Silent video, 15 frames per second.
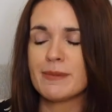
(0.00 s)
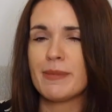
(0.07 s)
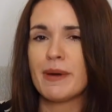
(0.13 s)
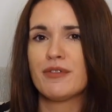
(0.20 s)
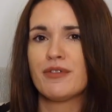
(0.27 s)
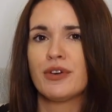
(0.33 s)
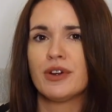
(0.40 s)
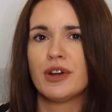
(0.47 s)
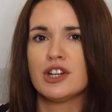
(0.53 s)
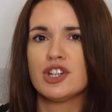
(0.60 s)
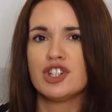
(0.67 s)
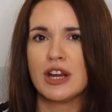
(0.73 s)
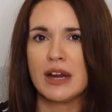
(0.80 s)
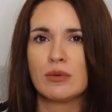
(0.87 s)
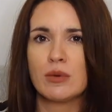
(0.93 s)
But for a
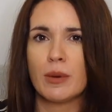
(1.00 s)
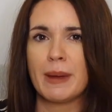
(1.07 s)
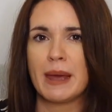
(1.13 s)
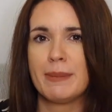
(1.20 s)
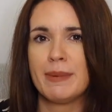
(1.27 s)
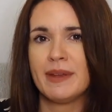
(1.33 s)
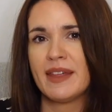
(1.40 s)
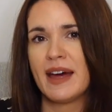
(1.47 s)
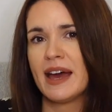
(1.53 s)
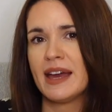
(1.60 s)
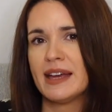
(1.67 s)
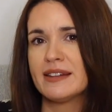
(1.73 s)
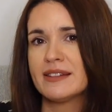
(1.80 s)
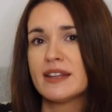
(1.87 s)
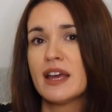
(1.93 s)
general baby that
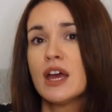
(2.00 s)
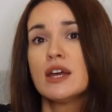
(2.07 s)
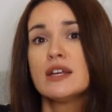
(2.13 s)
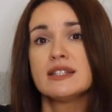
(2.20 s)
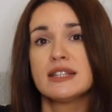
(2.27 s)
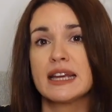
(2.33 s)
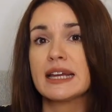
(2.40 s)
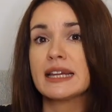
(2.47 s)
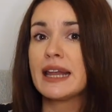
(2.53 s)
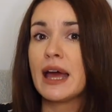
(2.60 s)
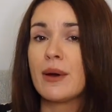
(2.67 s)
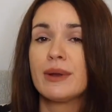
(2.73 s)
is sick now